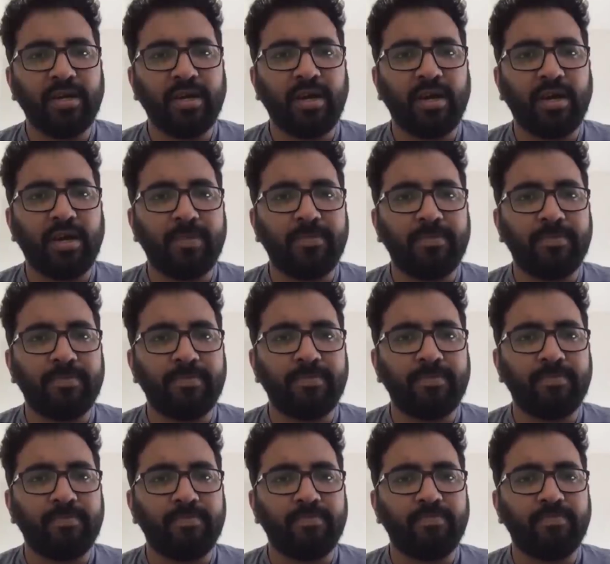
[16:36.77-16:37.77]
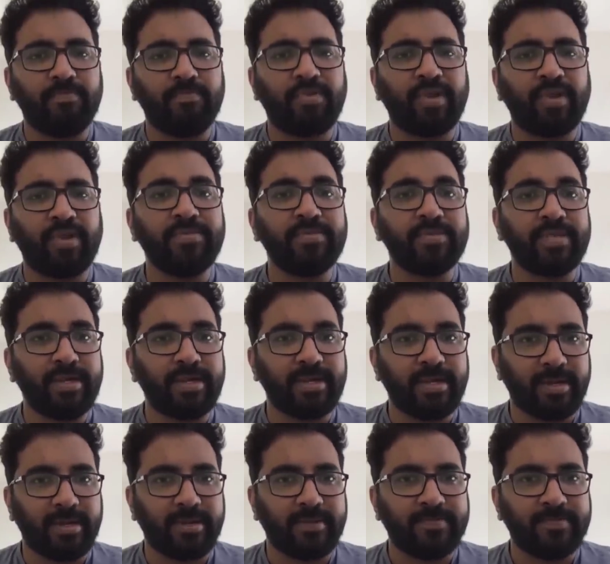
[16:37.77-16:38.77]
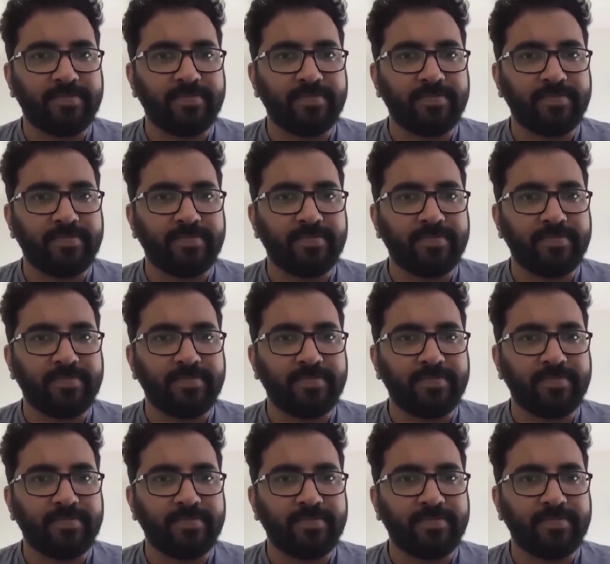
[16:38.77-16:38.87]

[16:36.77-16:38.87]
uh, prelim centric.